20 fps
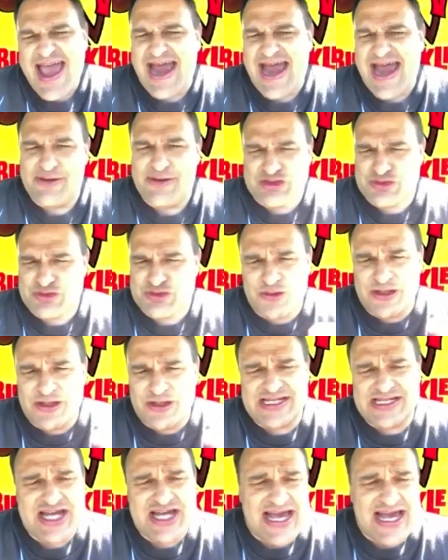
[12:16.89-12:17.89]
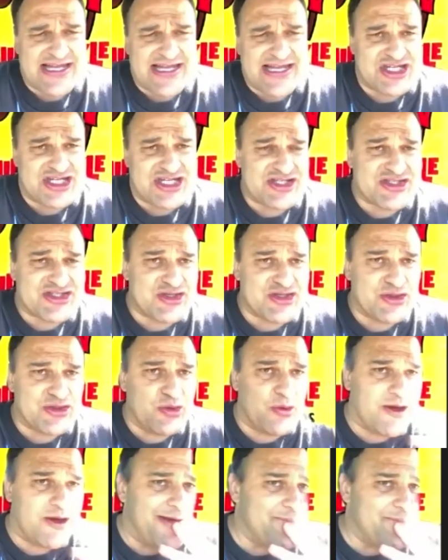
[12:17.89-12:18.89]
and it was really challenging
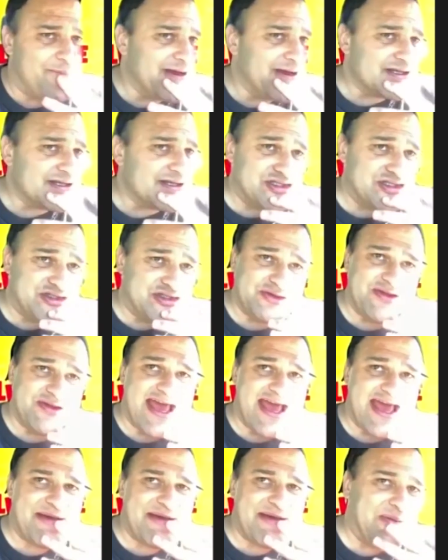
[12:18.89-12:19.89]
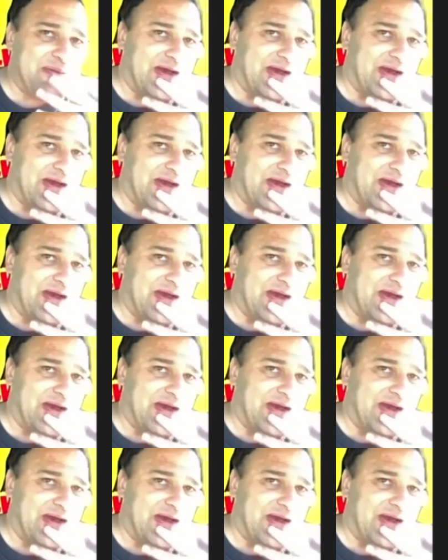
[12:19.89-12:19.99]
to do that.